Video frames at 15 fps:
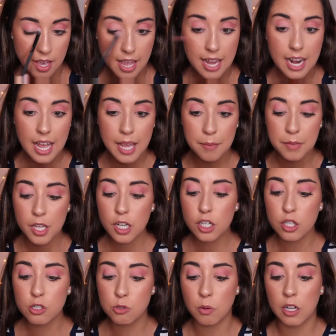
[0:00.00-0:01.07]
and I am going
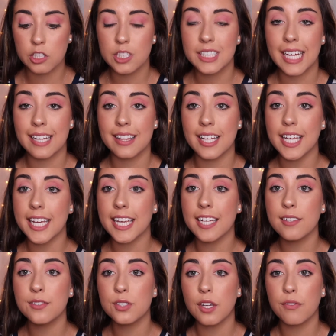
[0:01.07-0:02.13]
to do swatches at the
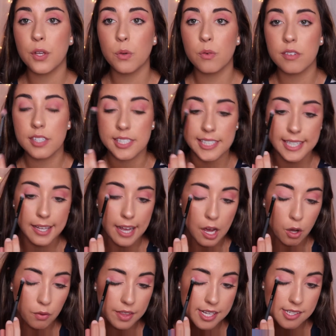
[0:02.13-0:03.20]
end, so if you want to see
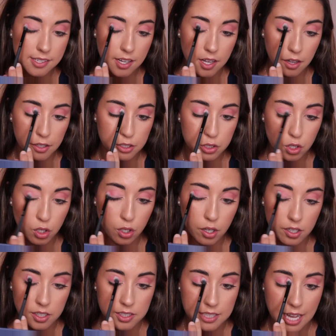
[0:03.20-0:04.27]
how these colors
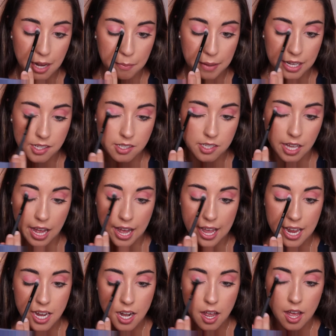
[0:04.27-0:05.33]
look side by
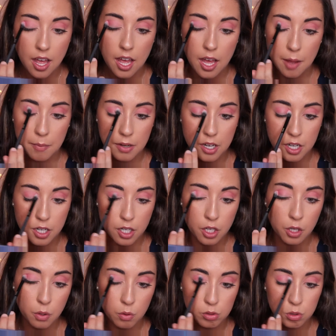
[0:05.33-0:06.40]
side, I'm going to
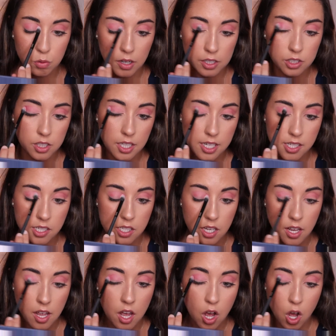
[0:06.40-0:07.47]
do swatches
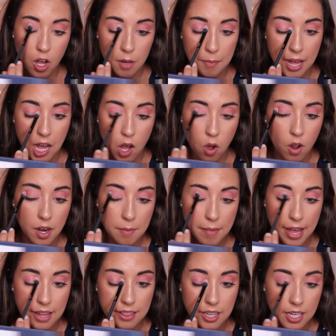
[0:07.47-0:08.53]
on my arm
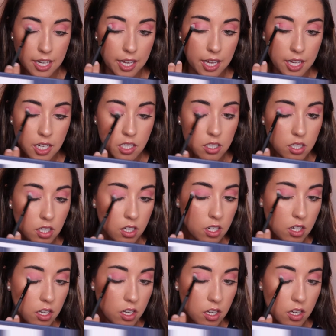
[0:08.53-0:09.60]
at the end,
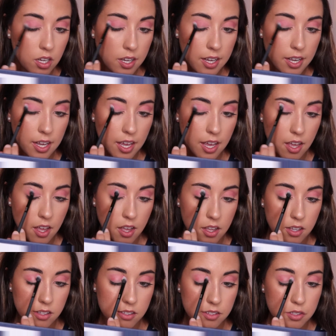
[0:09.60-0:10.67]

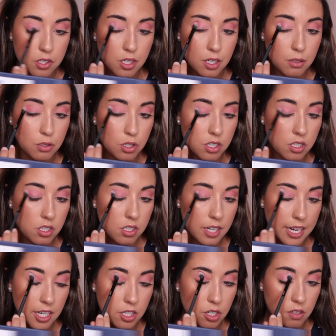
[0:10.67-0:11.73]
so just
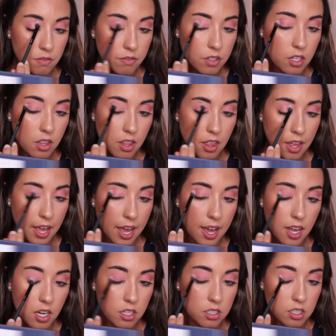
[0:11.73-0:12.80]
stay tuned for
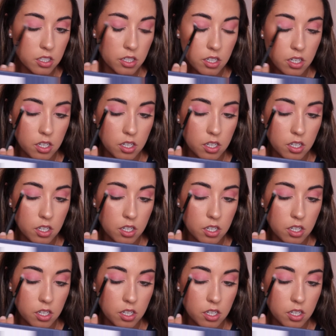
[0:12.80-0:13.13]
that.